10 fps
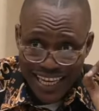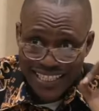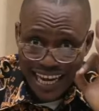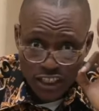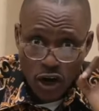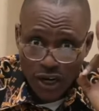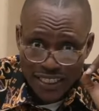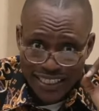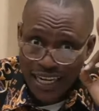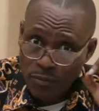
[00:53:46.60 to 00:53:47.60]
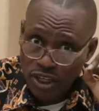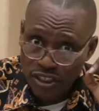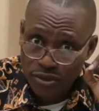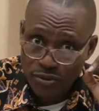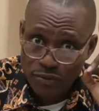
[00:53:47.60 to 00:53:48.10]
thing that God said he
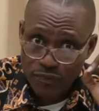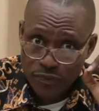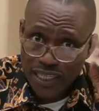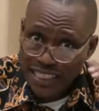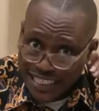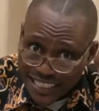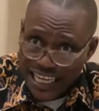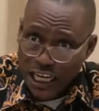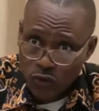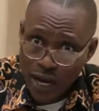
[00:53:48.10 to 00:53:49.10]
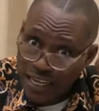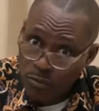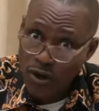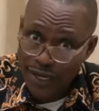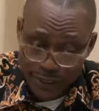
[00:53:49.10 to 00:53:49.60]
mustn't do. Sexual
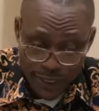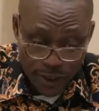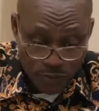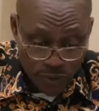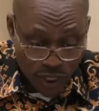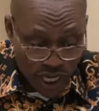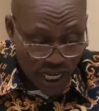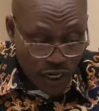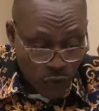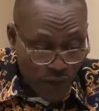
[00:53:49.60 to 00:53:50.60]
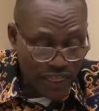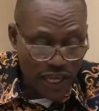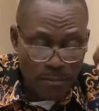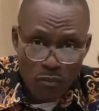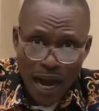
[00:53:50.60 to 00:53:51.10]
immorality
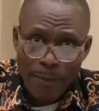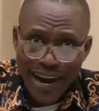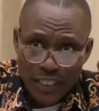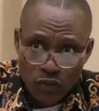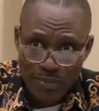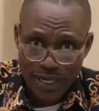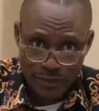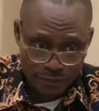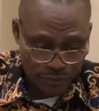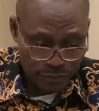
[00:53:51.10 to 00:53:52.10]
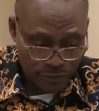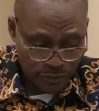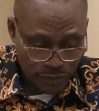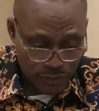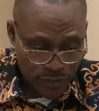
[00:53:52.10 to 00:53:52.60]
with Moabite women.
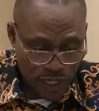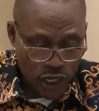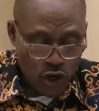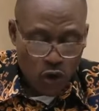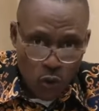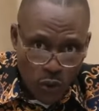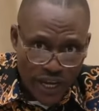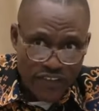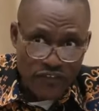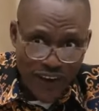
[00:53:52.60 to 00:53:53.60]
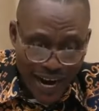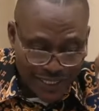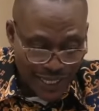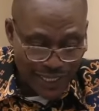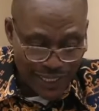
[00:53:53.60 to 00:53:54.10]
who
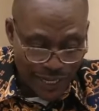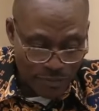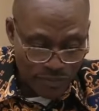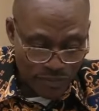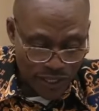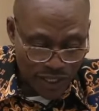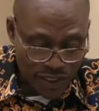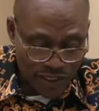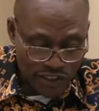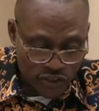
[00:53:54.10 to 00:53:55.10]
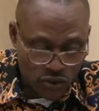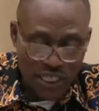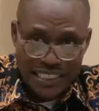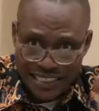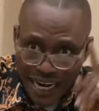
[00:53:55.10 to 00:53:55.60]
invited them to
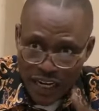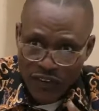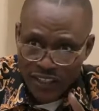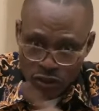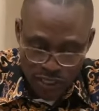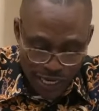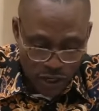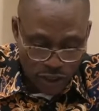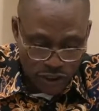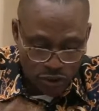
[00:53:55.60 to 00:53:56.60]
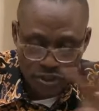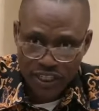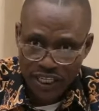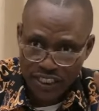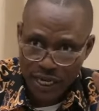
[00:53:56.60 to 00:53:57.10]
the sacrifice of their gods. Two
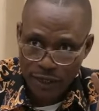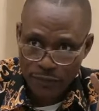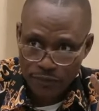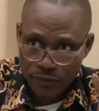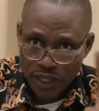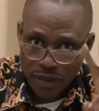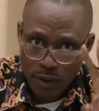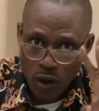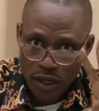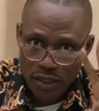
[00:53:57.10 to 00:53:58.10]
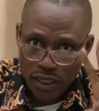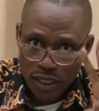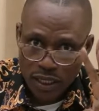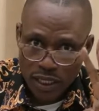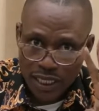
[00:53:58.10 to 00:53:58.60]
things here. Number one,
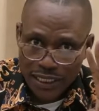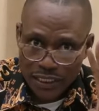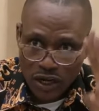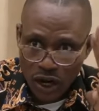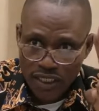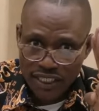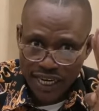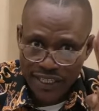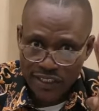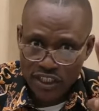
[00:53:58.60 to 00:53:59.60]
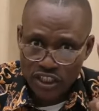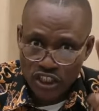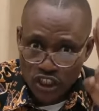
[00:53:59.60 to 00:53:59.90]
God says,